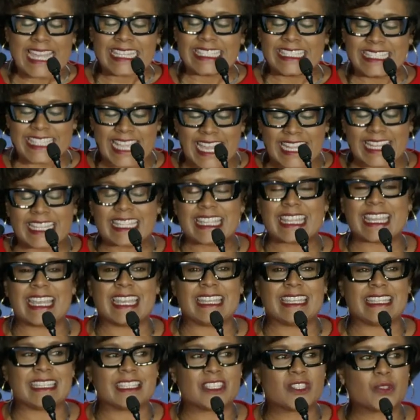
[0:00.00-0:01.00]

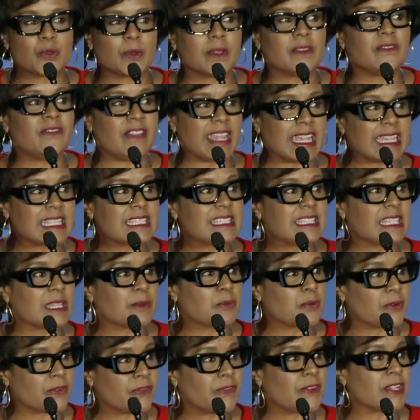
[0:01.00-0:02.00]
dedicated to advancing
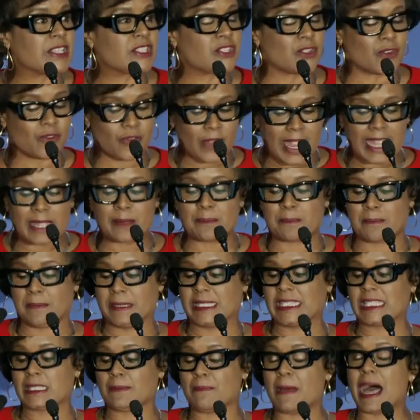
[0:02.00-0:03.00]
Professor
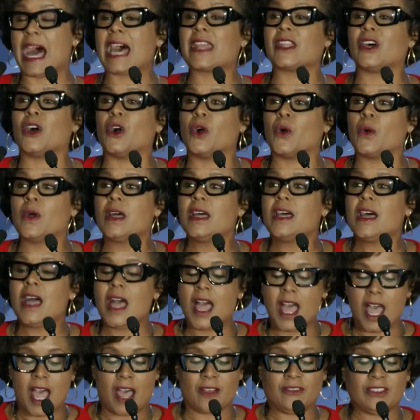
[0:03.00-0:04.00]
Reichman's motto
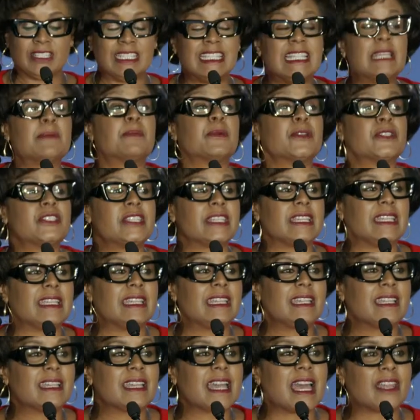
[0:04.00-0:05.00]
of
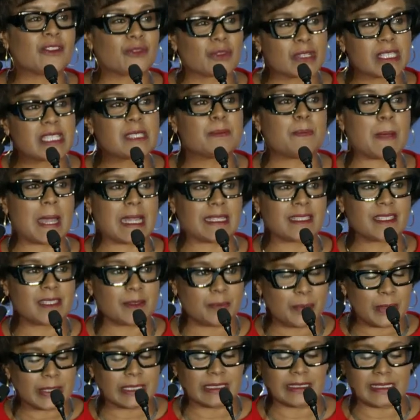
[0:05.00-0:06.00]
liberty and
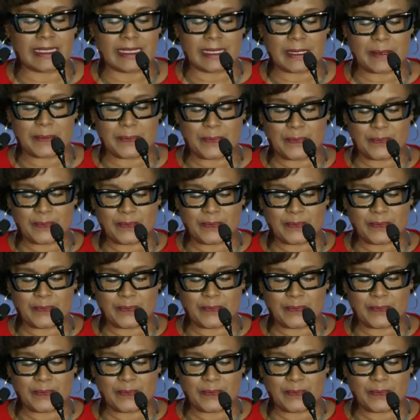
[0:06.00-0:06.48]
responsibility.